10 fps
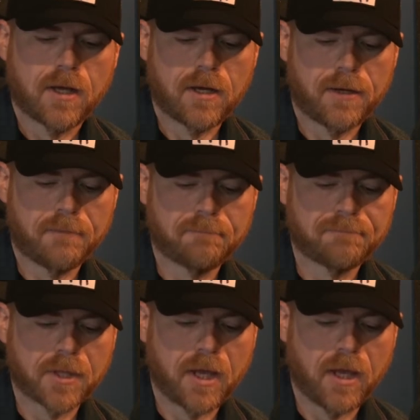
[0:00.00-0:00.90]

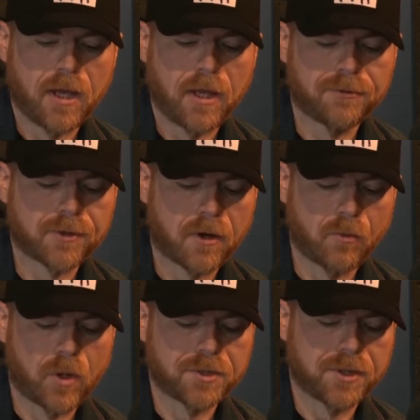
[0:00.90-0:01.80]
um, and started
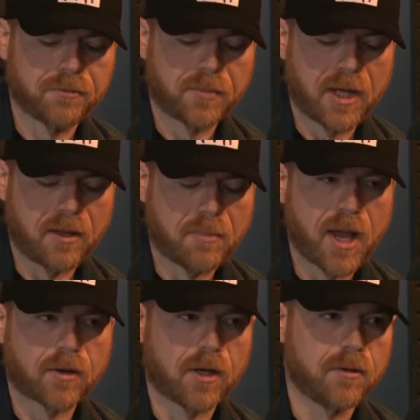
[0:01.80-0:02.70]
watching my
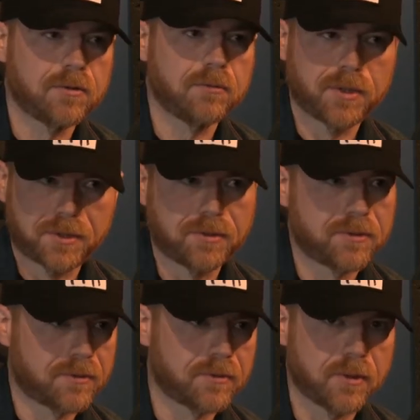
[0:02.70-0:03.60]
macros, which
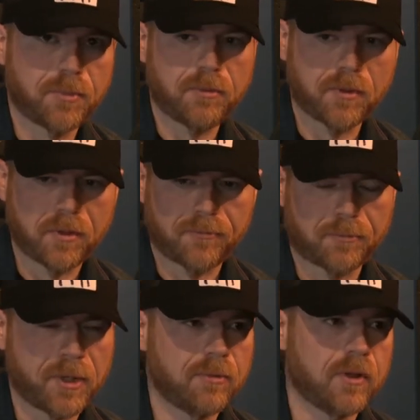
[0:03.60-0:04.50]
is some people for
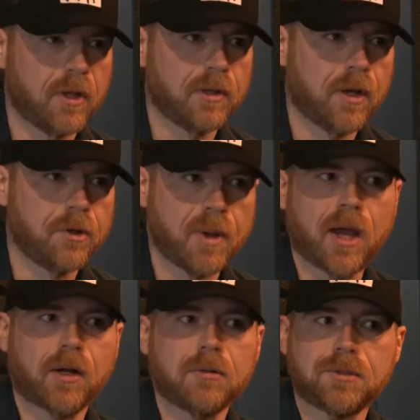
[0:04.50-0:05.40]
people that don't know, your
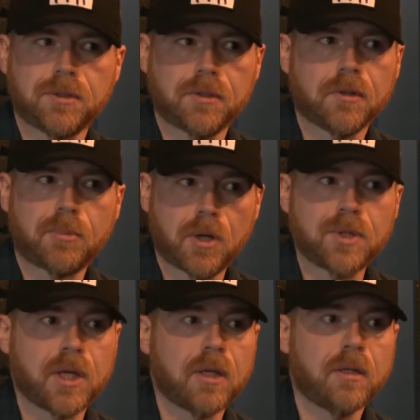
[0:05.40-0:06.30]
macros are your
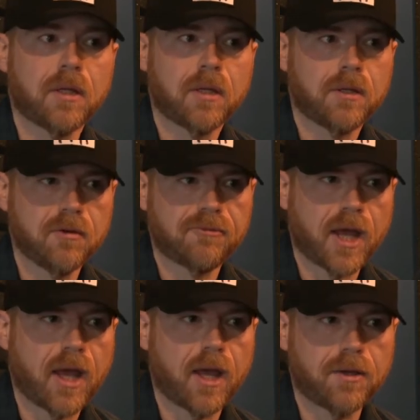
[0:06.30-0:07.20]
protein, your
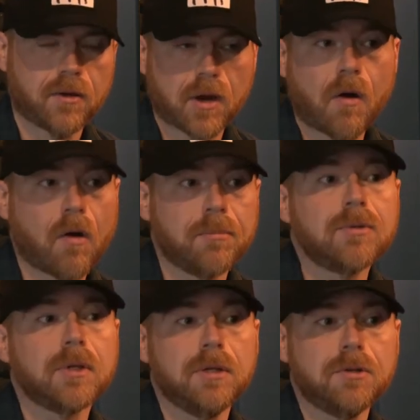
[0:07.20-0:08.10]
fat, your
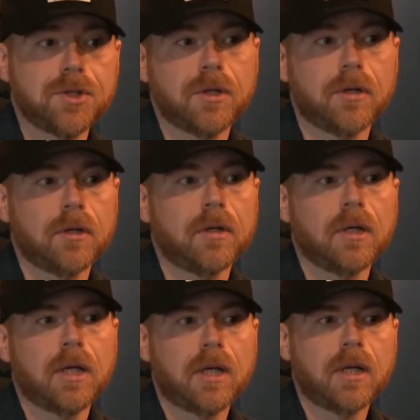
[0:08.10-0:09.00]
carbs, and your sugar,
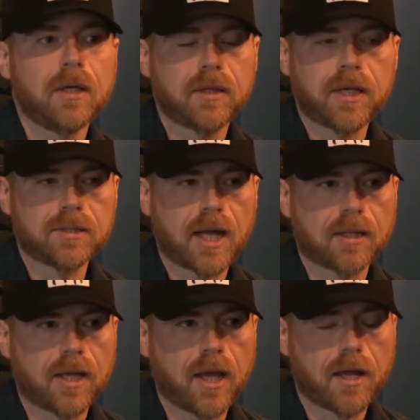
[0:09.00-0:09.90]
things like
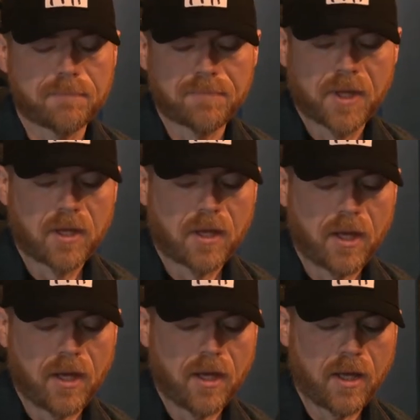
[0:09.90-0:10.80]
that.
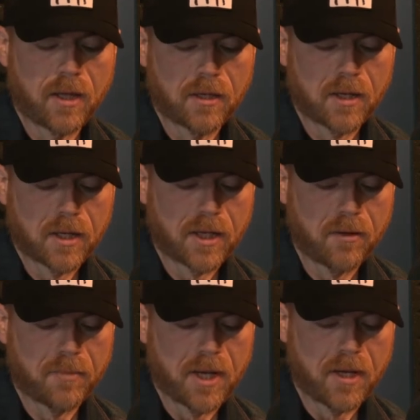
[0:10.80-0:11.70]
And I
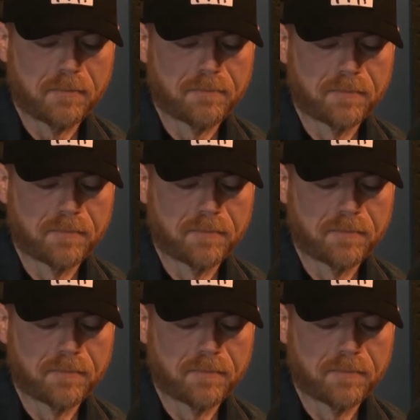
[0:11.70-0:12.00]
kept my